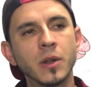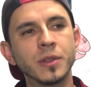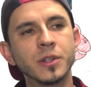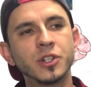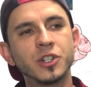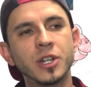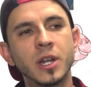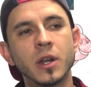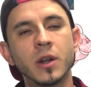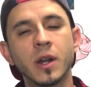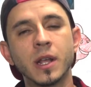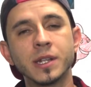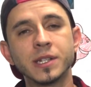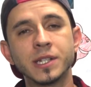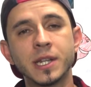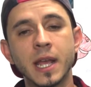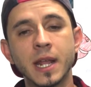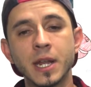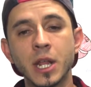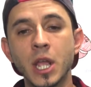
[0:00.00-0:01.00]
the chair and I
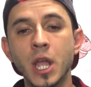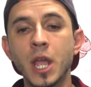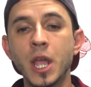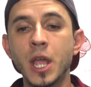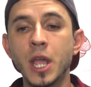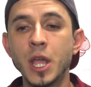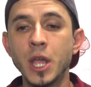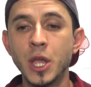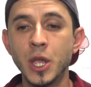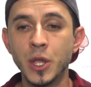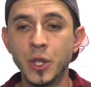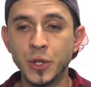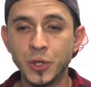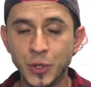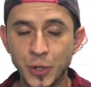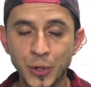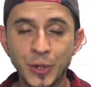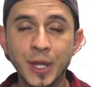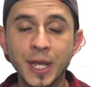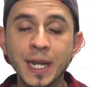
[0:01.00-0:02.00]
said,
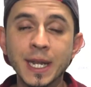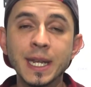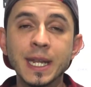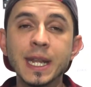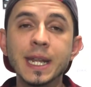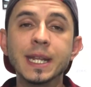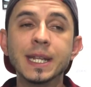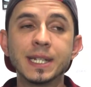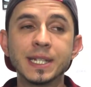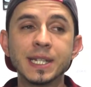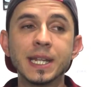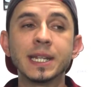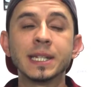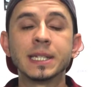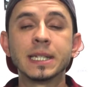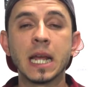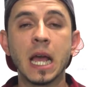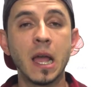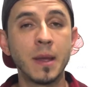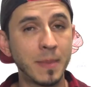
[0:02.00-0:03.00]
"You're going to need to sit in
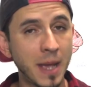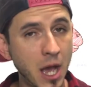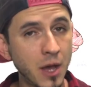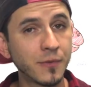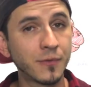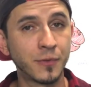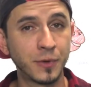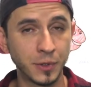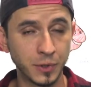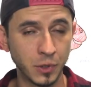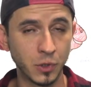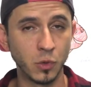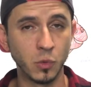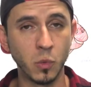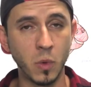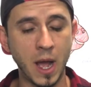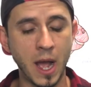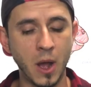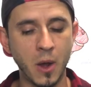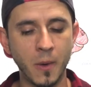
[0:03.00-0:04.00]
timeout for a little
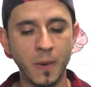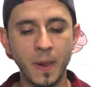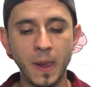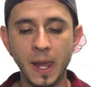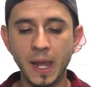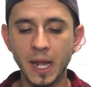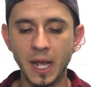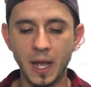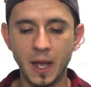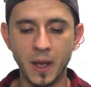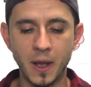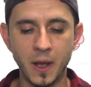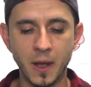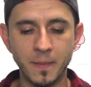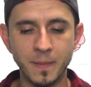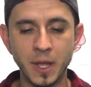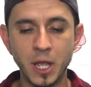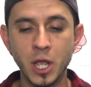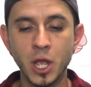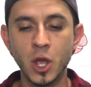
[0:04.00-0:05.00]
while.
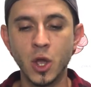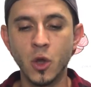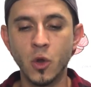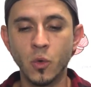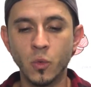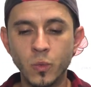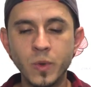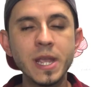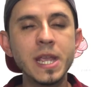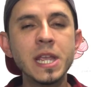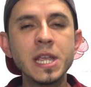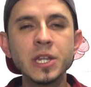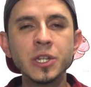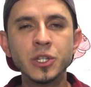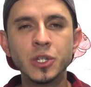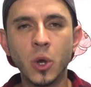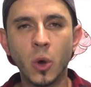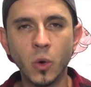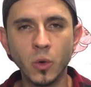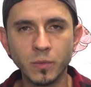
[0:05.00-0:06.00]
We
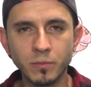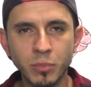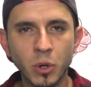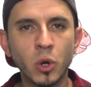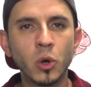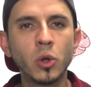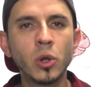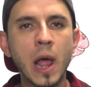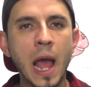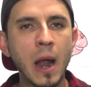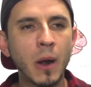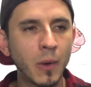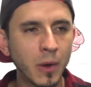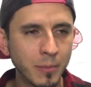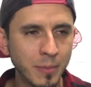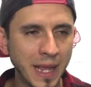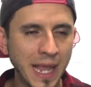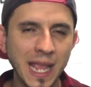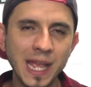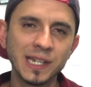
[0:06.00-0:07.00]
don't pull our
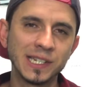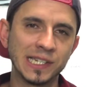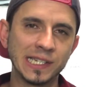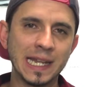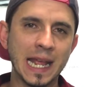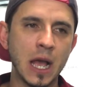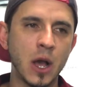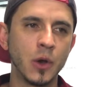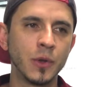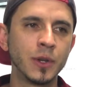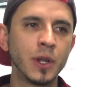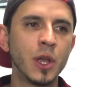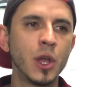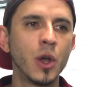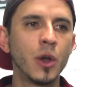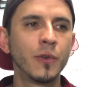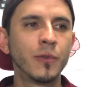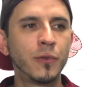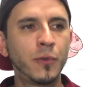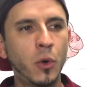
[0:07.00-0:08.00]
pants down
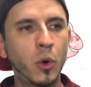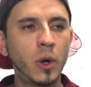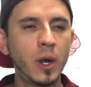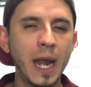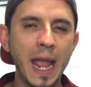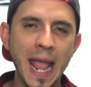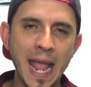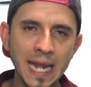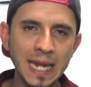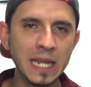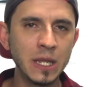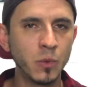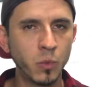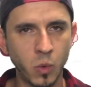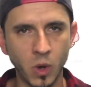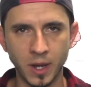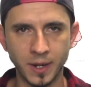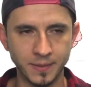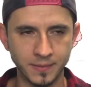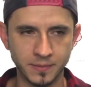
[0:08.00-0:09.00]
for
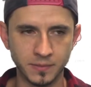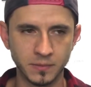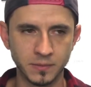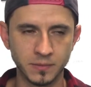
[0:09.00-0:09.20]
anyone.